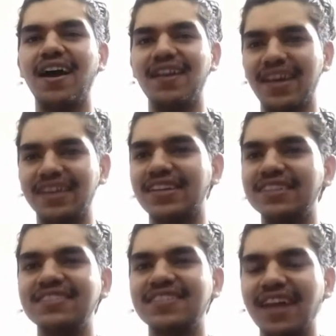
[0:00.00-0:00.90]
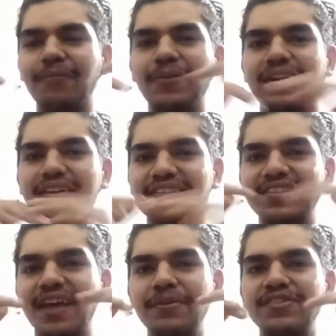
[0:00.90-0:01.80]
Like this gap
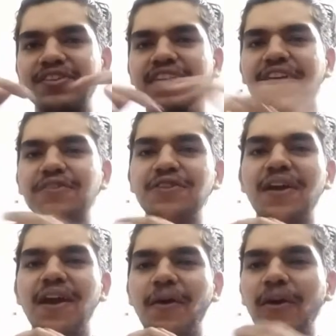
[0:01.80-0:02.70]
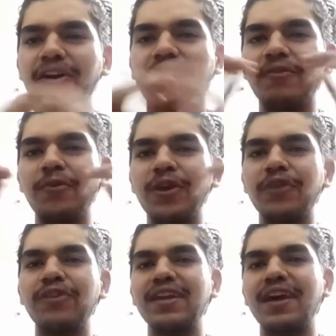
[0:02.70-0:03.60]
is really huge. What do you
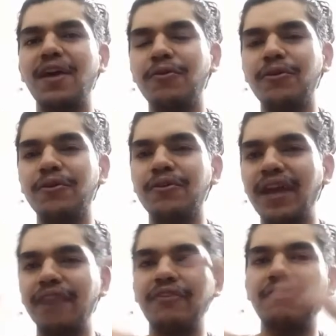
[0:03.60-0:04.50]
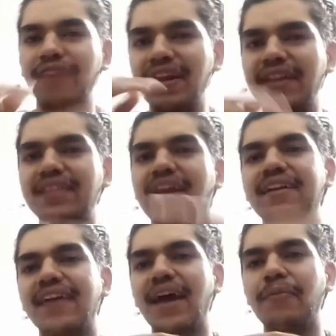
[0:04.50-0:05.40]
think? How can we fill in that
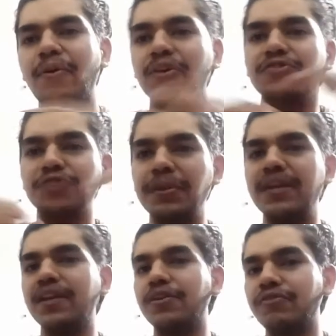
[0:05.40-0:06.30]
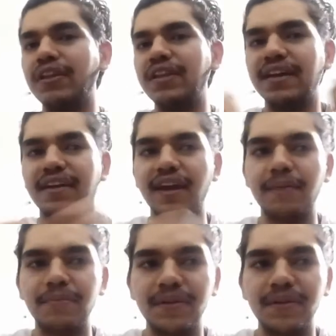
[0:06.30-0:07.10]
gap? What should be done to fill that gap?